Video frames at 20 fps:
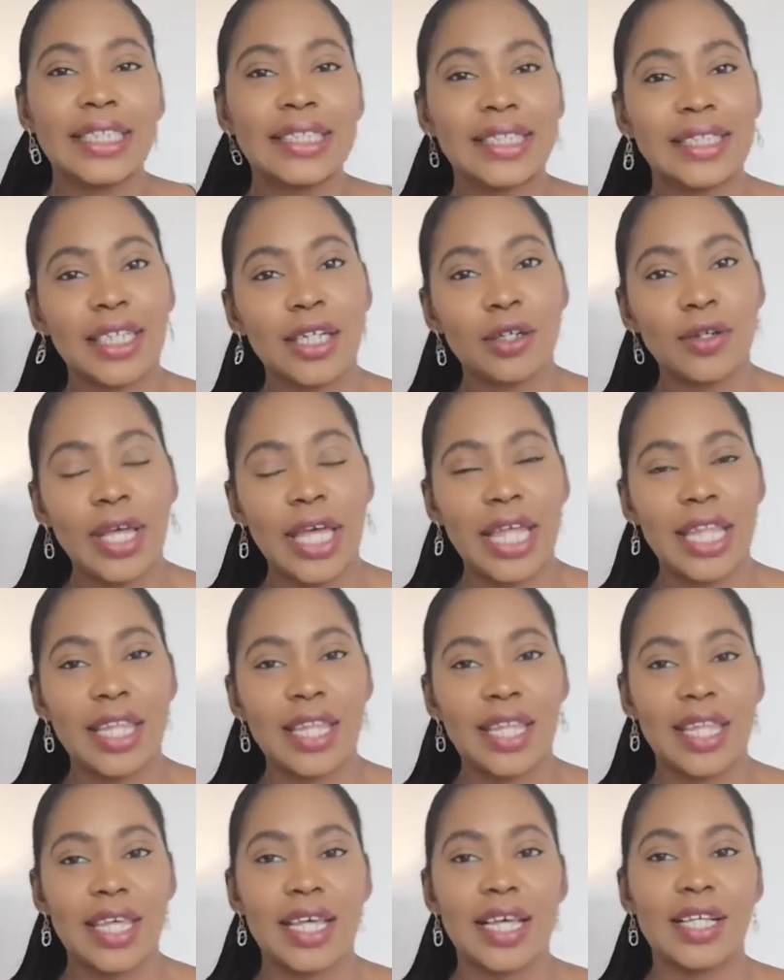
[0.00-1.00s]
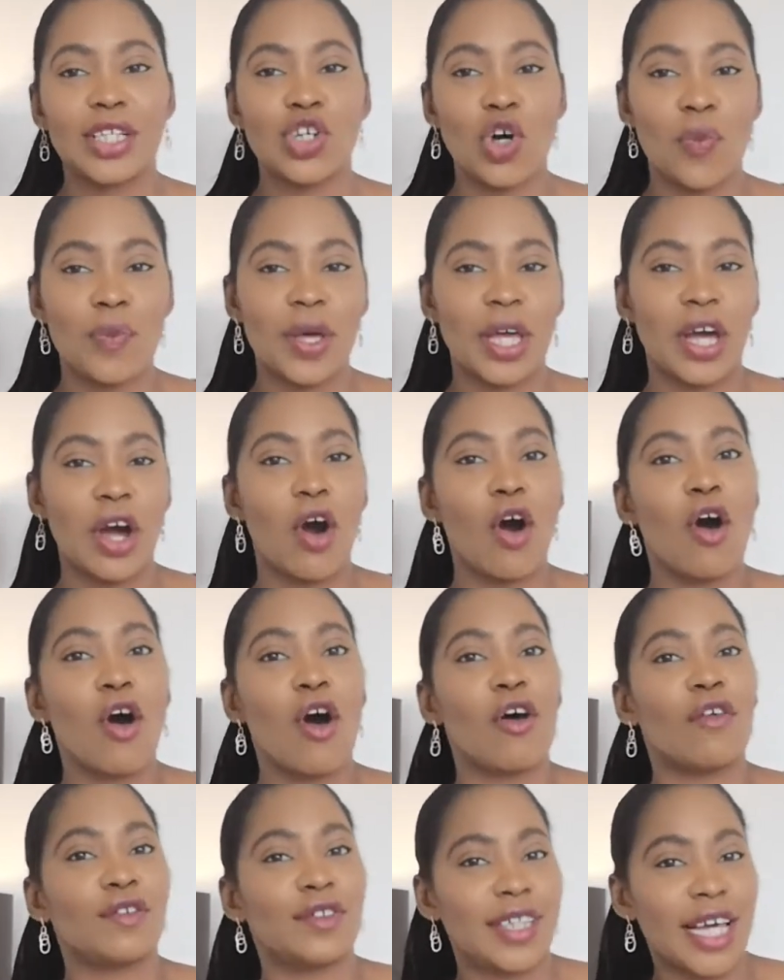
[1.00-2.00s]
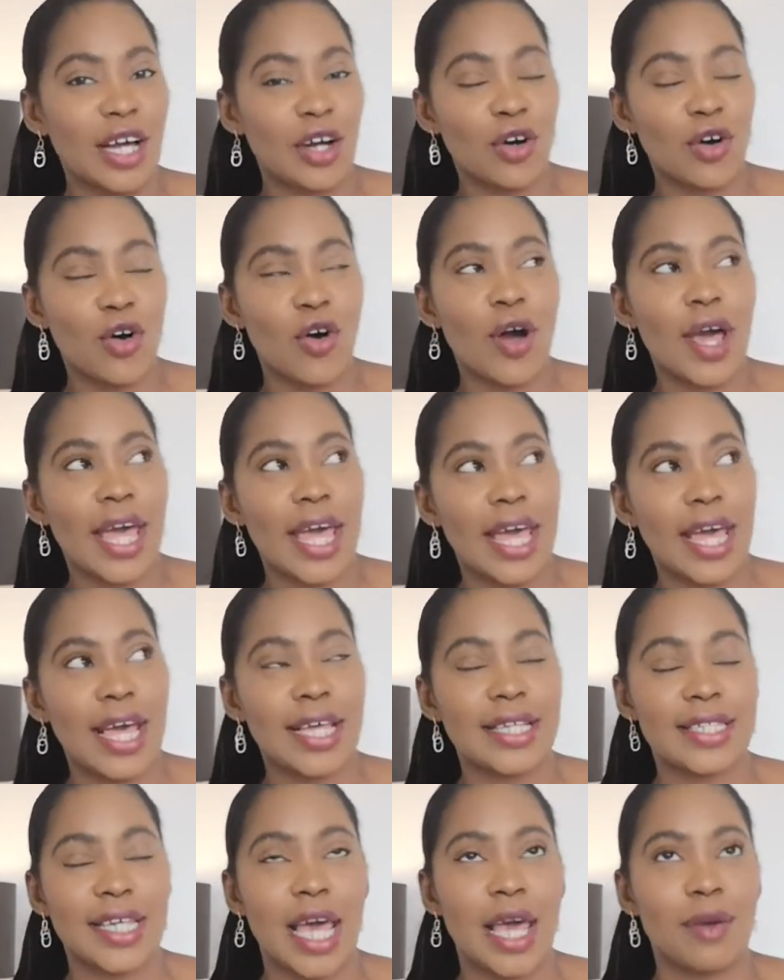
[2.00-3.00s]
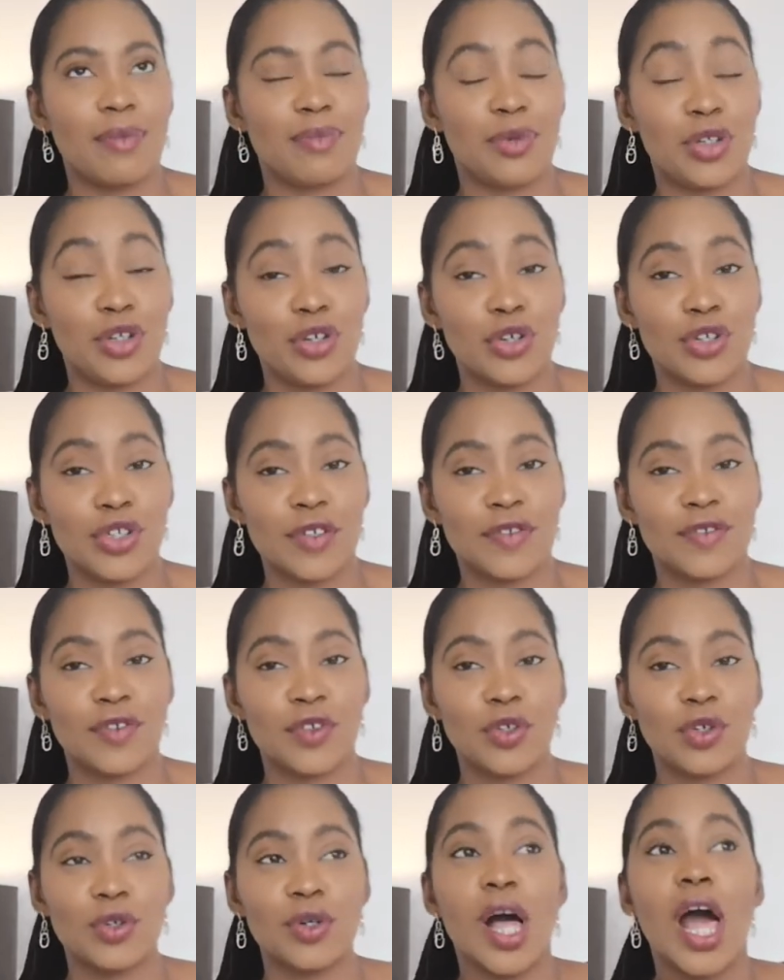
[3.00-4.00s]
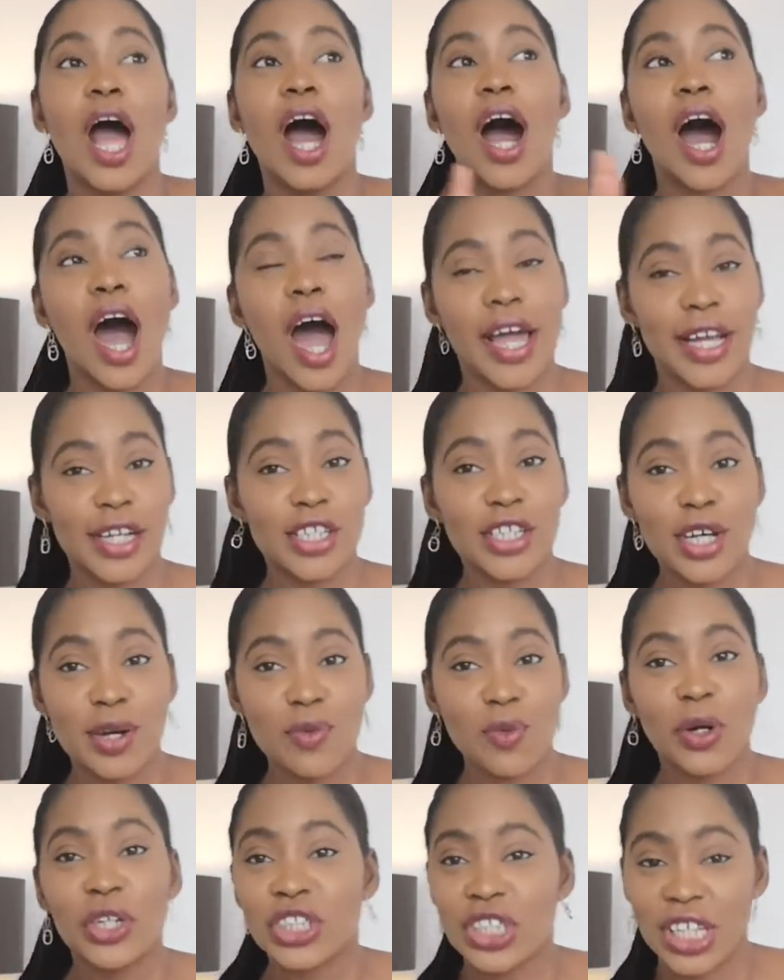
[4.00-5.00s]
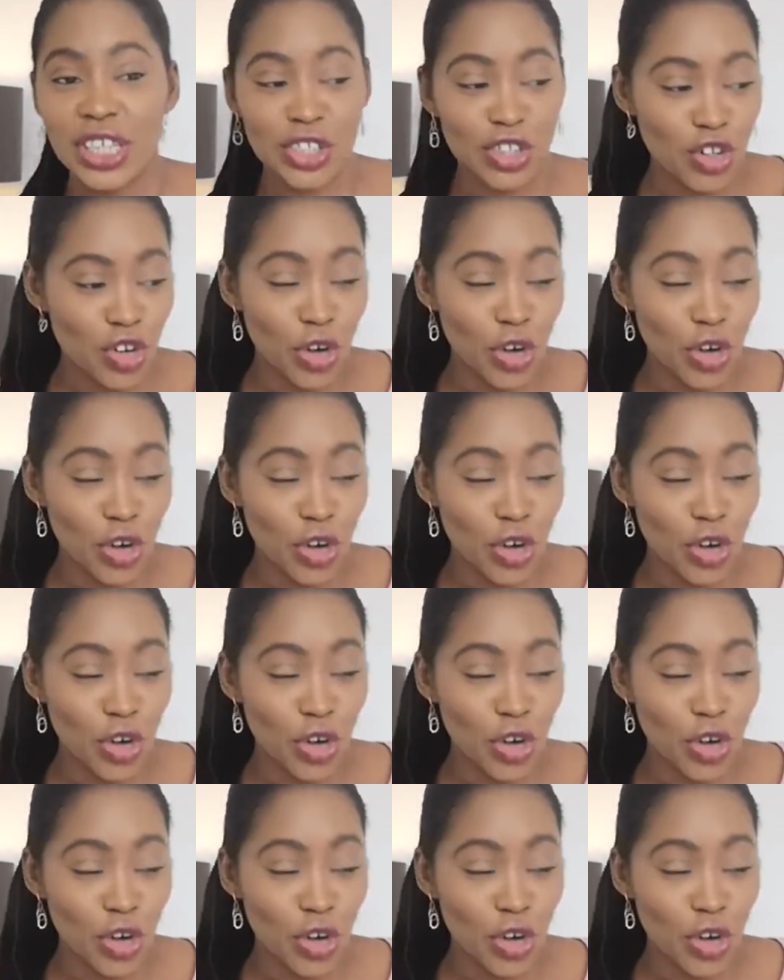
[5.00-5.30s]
Still in the topic of decor is a beautiful item which is